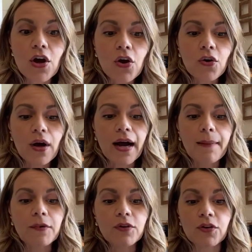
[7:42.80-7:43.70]

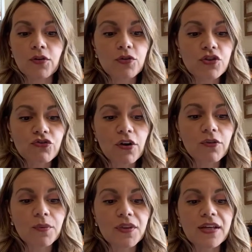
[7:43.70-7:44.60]
who struggled
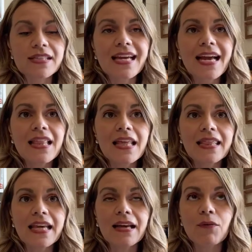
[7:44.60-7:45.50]
with this,
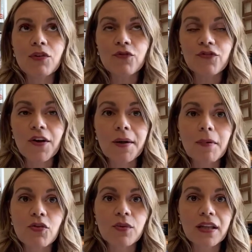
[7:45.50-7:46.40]
it was very
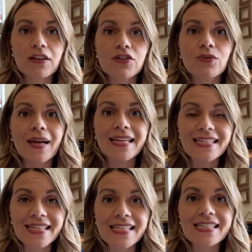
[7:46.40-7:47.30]
much related to a
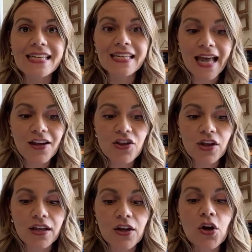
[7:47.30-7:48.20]

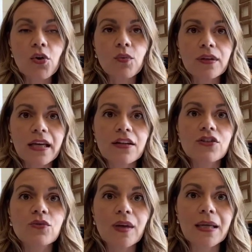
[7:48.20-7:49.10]
disconnection related
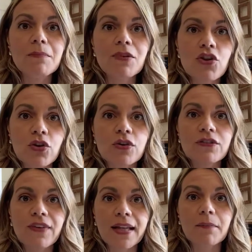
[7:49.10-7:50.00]
to immature
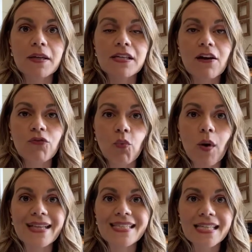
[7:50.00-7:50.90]
development of
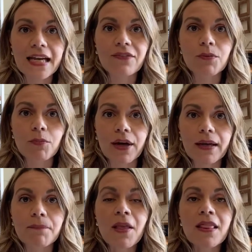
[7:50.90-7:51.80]
one side of the
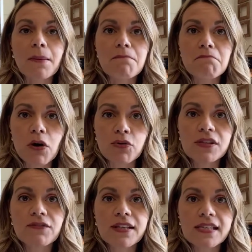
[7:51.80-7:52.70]
brain, that most
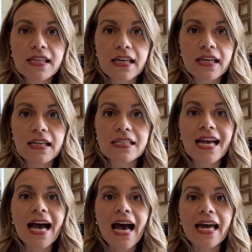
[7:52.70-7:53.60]
of these kids
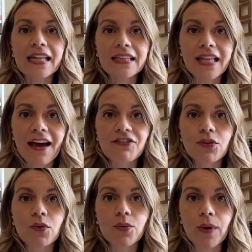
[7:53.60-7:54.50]
had a left
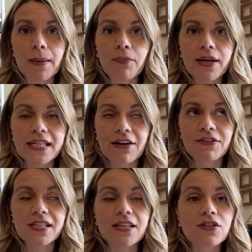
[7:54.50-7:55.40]
or right brain
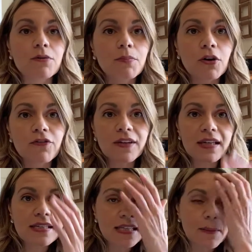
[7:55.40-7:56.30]
deficit. So perfect
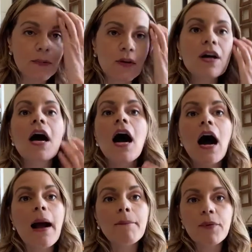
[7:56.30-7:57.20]
example,
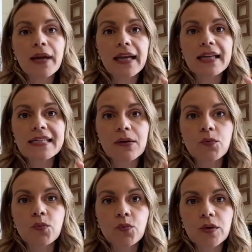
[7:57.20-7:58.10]
I'm breaking it
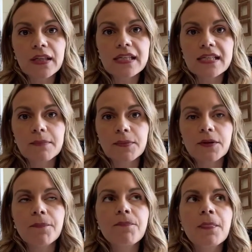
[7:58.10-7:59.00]
down really
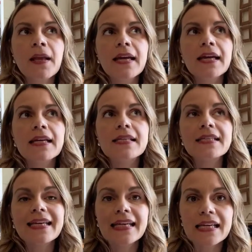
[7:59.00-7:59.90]
simple, is kids